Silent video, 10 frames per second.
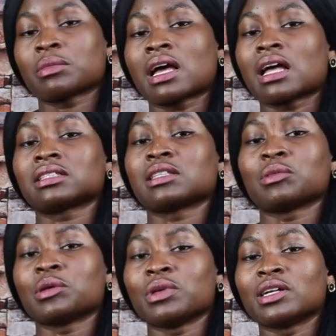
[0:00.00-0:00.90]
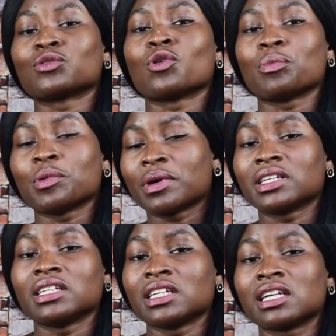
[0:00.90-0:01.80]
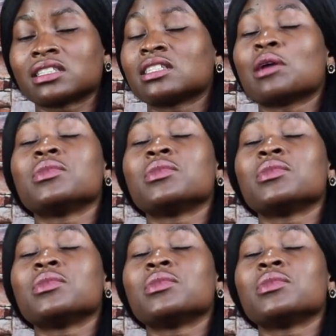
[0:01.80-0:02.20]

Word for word: me heart baby I know paper and nothing I